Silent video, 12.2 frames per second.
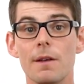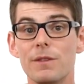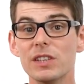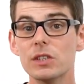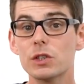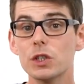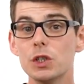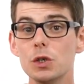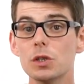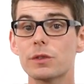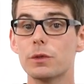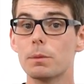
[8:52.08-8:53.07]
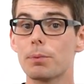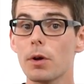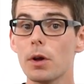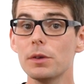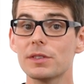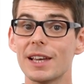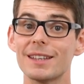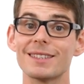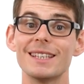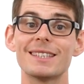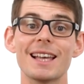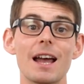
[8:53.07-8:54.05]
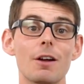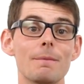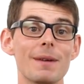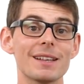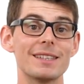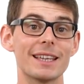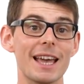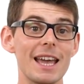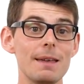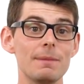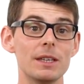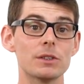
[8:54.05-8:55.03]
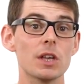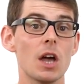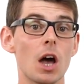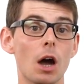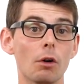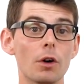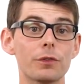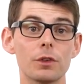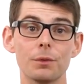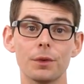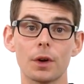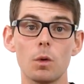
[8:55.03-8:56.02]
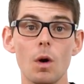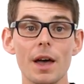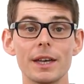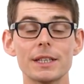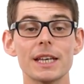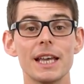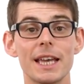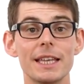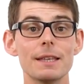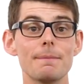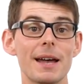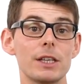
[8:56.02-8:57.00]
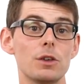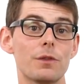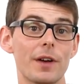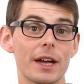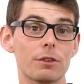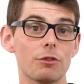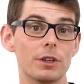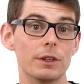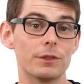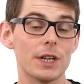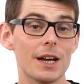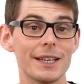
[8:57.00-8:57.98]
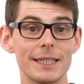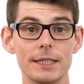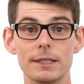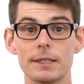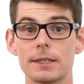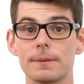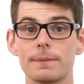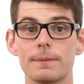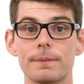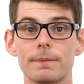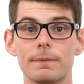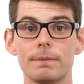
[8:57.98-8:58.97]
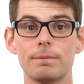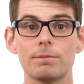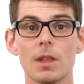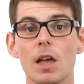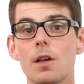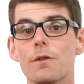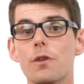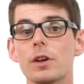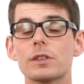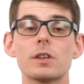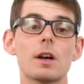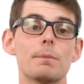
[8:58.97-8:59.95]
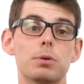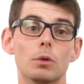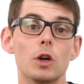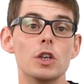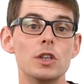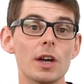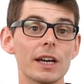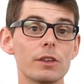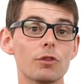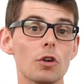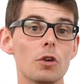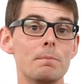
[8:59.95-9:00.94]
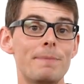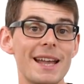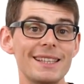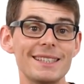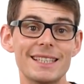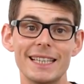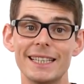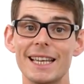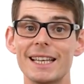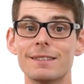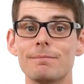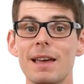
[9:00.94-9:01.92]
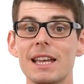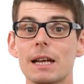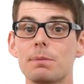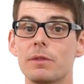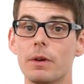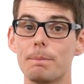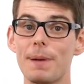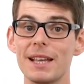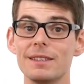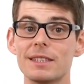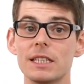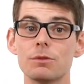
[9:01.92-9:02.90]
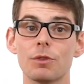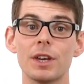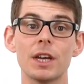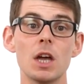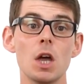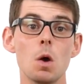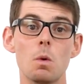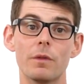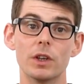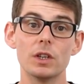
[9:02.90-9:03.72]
This is a useful process as aromatic amines are often required in the manufacturing of dyes. For example, nitrobenzene is made up of a benzene ring with a